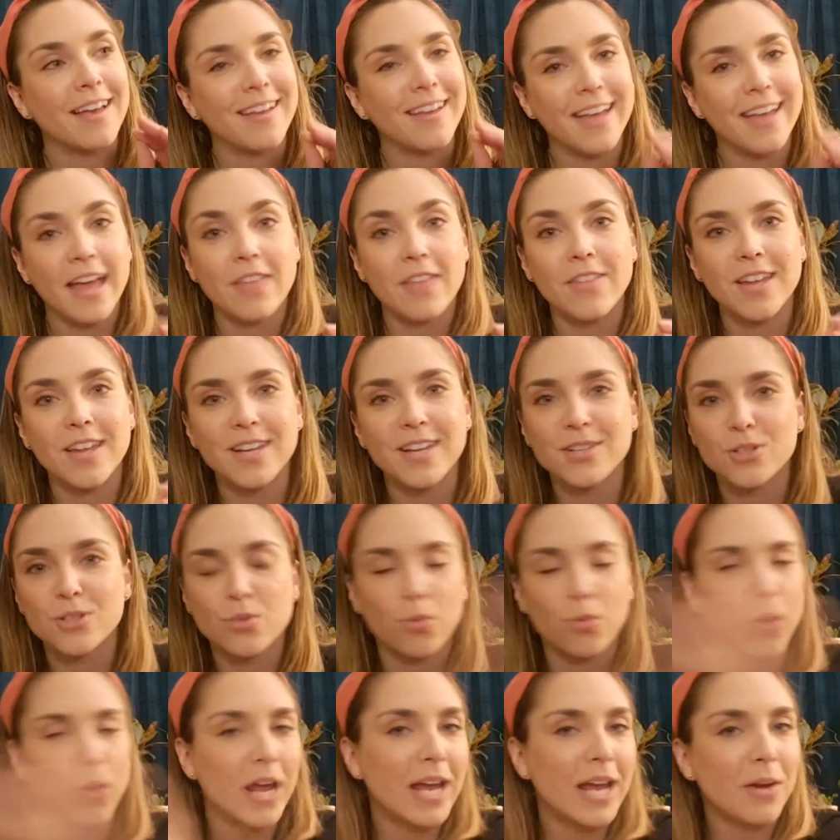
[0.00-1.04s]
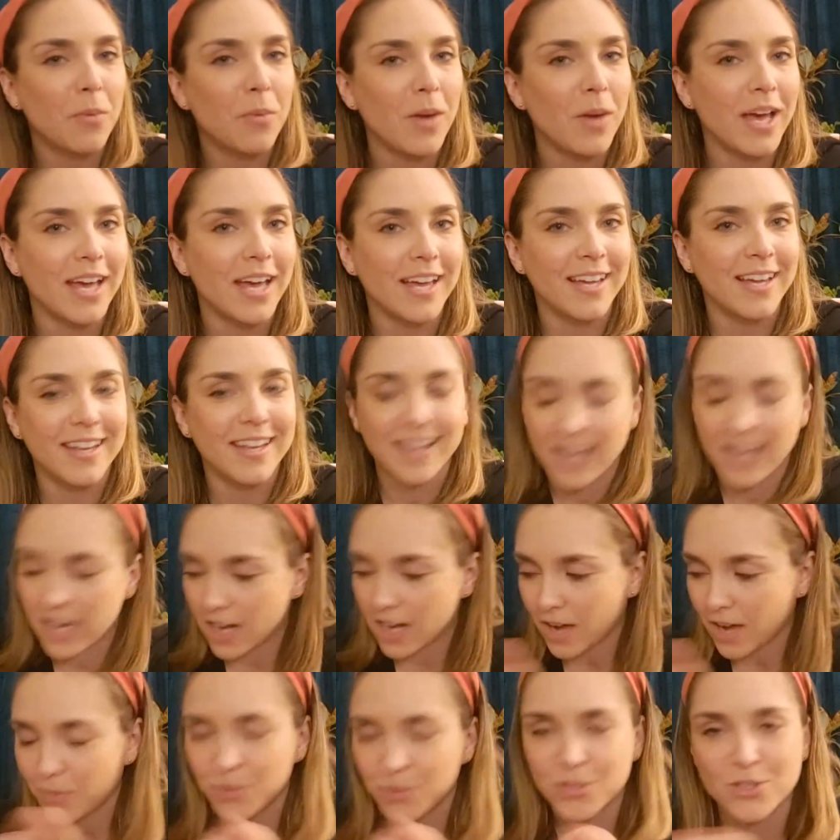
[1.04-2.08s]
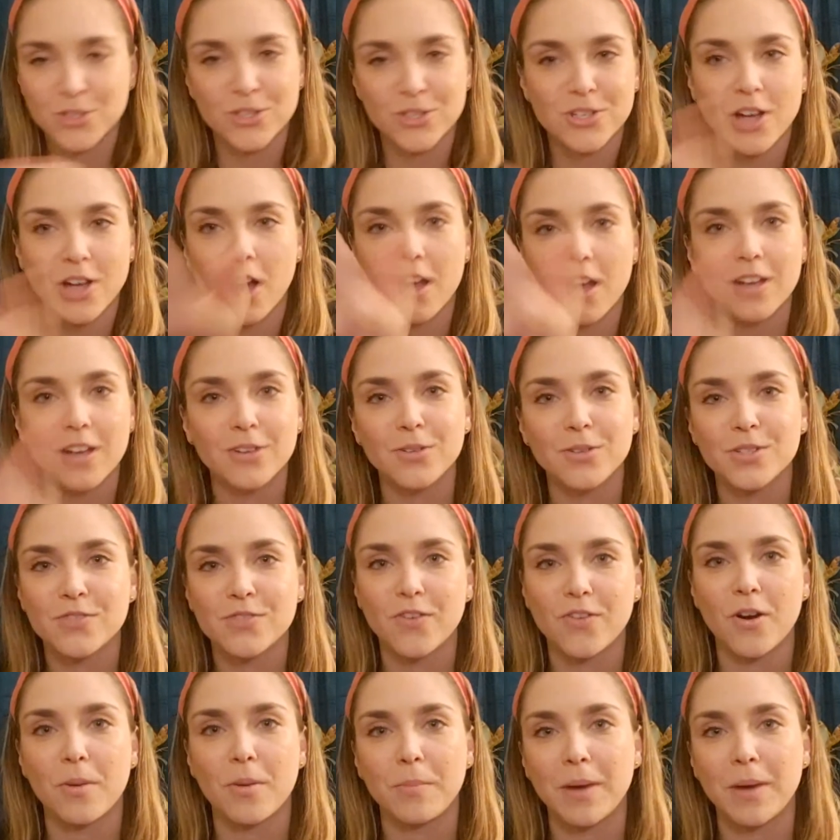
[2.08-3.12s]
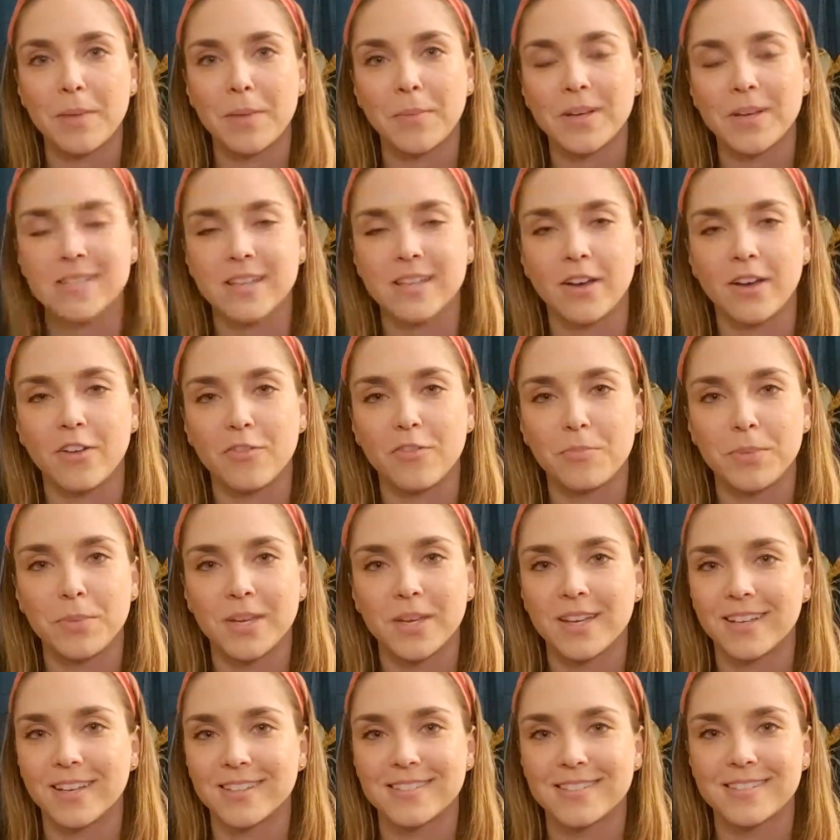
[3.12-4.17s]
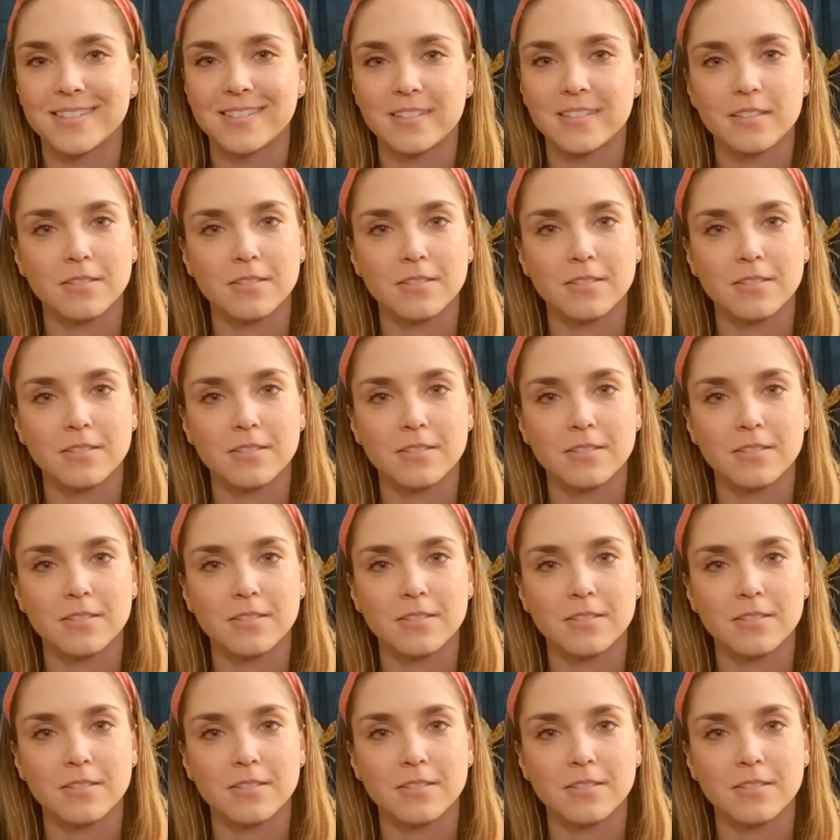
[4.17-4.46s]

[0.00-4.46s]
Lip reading: And then he just ran away and I was just talking to his phone by myself because